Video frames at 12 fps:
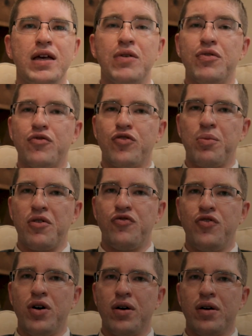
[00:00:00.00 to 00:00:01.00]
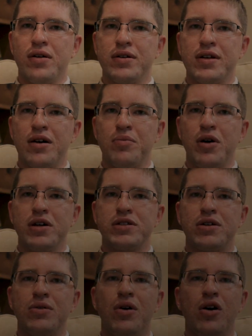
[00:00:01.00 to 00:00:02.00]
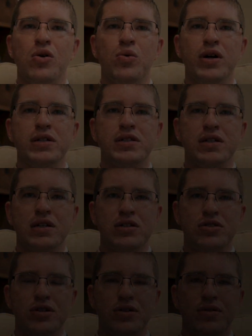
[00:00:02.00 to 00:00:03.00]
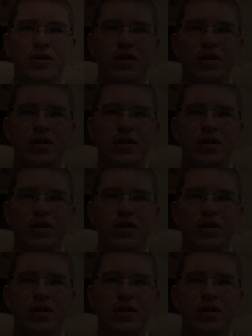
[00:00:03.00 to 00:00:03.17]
Even from afar, Don Bosco always sees you.